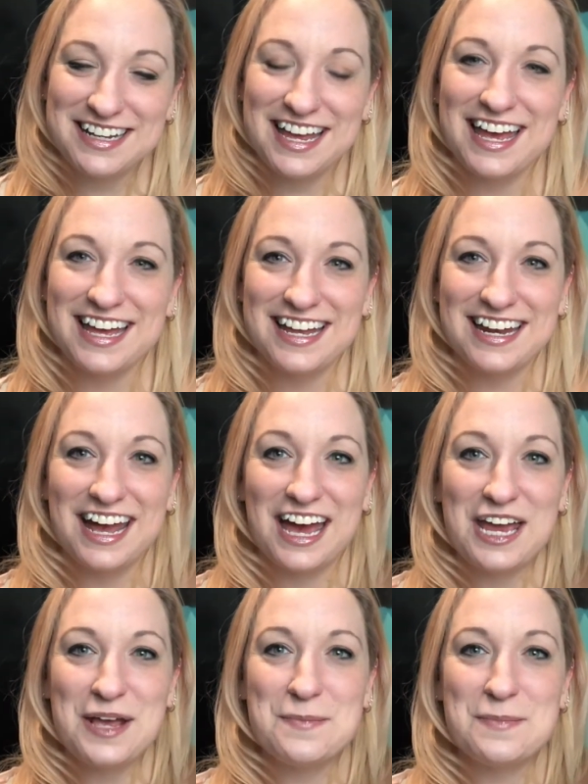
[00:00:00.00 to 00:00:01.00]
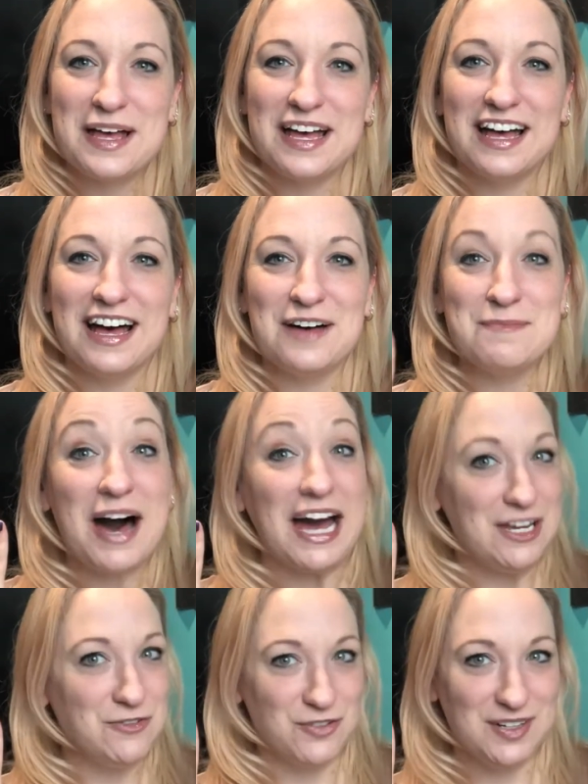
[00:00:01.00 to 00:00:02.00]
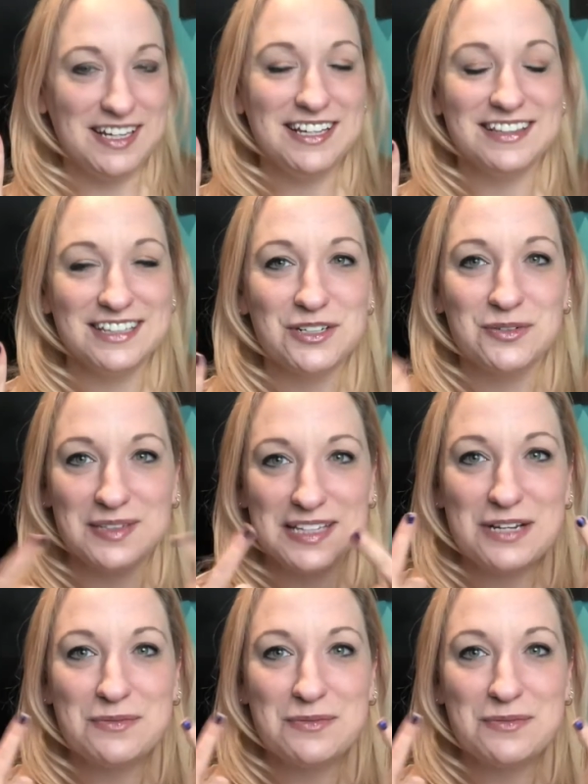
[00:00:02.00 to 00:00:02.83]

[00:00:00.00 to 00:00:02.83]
and I am um, ivory, literally.